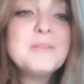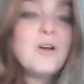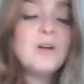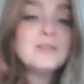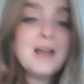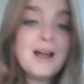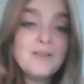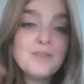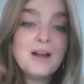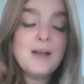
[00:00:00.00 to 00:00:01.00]
is called
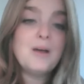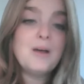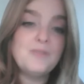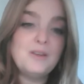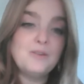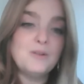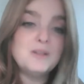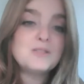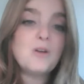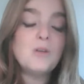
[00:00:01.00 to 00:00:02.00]
Avraham Avinu.
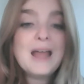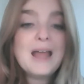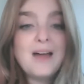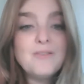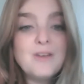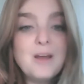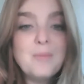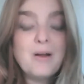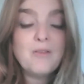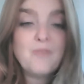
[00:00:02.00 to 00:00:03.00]
He's called
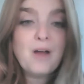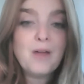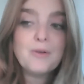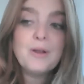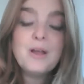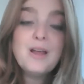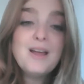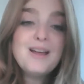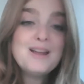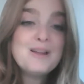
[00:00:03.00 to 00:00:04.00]
Avraham, our father.
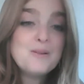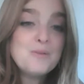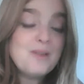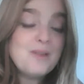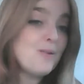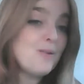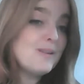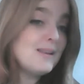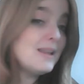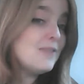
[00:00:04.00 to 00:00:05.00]
Now,
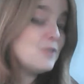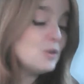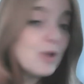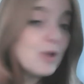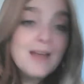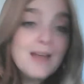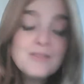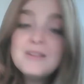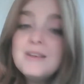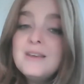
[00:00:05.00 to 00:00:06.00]
if you look
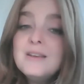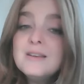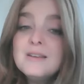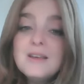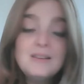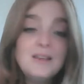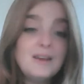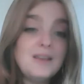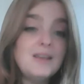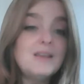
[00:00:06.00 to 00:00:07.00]
at the
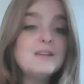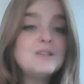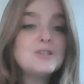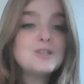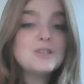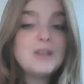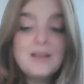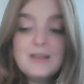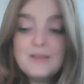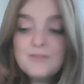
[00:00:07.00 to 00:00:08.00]
lineage,
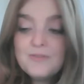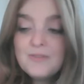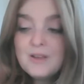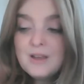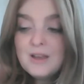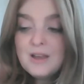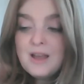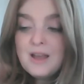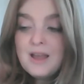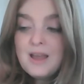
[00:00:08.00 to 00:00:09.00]
if
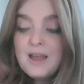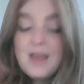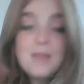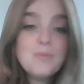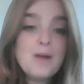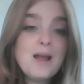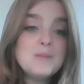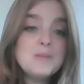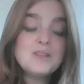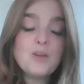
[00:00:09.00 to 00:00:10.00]

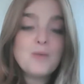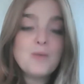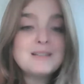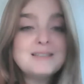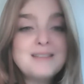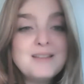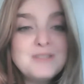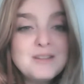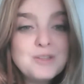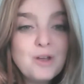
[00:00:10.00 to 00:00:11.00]
Abraham is a direct
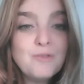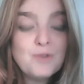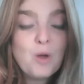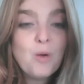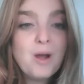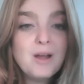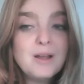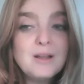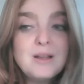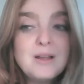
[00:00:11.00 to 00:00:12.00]
descendant of Noah,
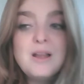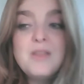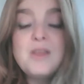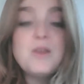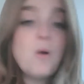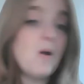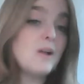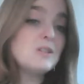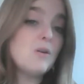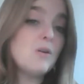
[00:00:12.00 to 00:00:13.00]
then Noah
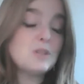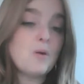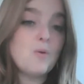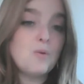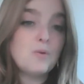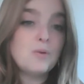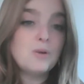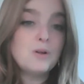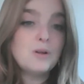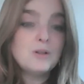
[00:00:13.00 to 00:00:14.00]
is also,
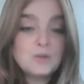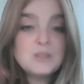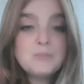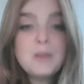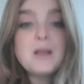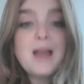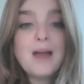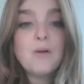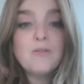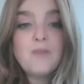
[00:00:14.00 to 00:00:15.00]
so to speak,
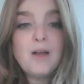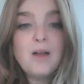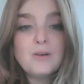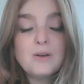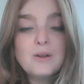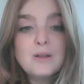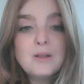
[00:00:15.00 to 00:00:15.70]
our father.